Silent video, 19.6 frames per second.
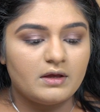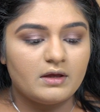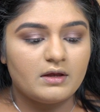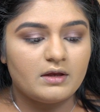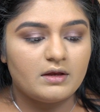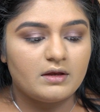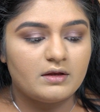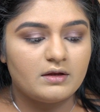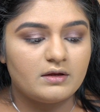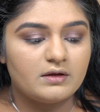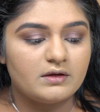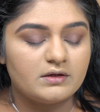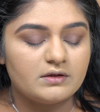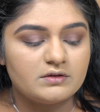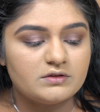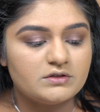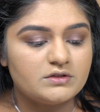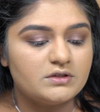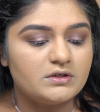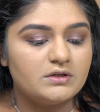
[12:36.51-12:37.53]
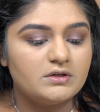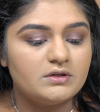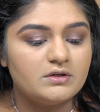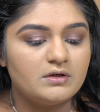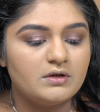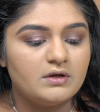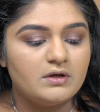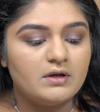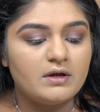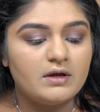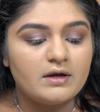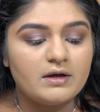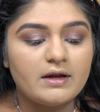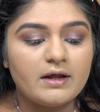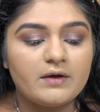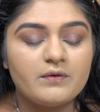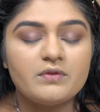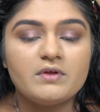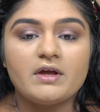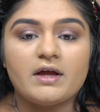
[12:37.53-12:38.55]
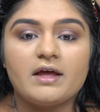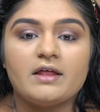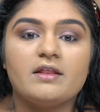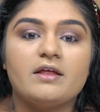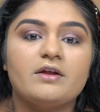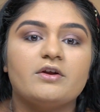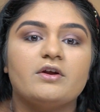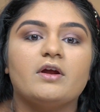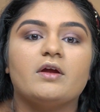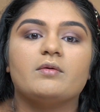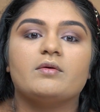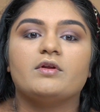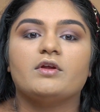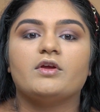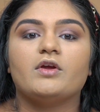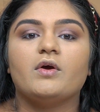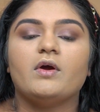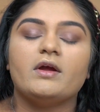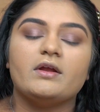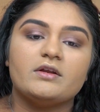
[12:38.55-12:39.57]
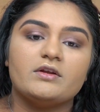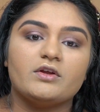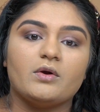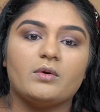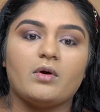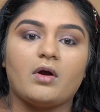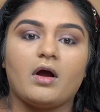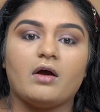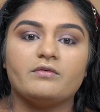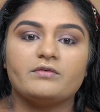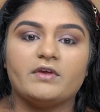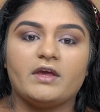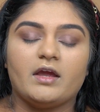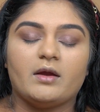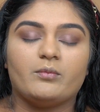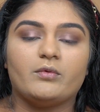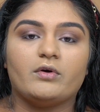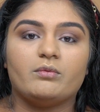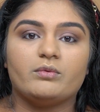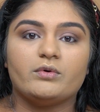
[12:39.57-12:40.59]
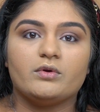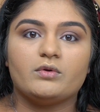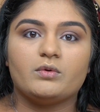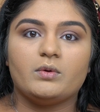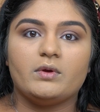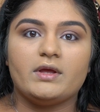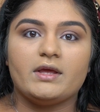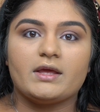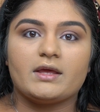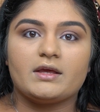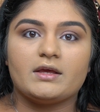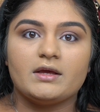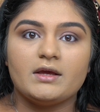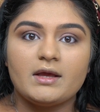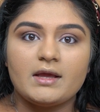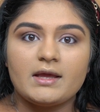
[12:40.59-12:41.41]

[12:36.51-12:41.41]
And now the eyeliner, I'm going to go ahead and go off camera real quick